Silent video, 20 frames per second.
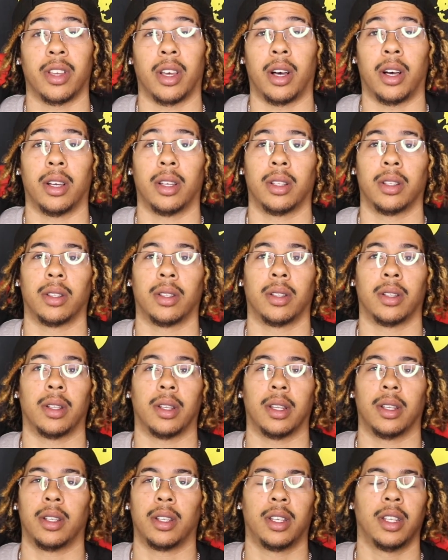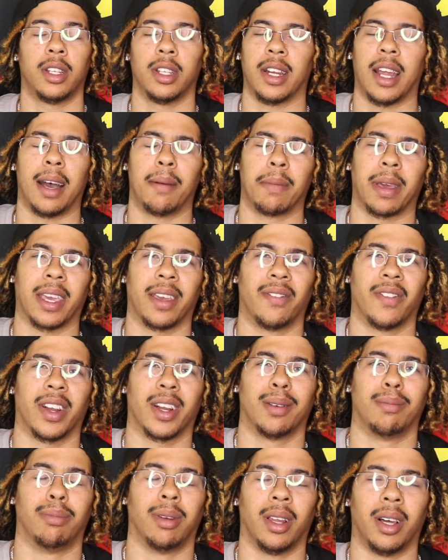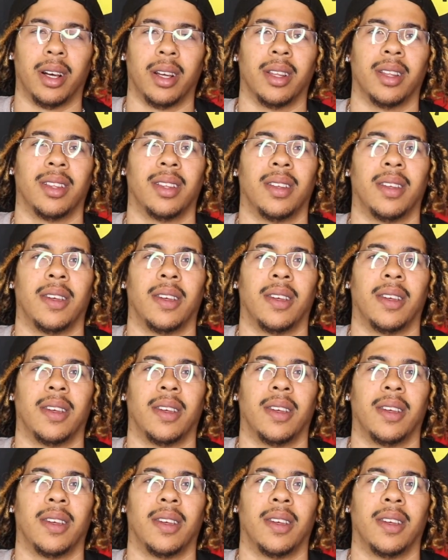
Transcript: saw, he did not make it very blunt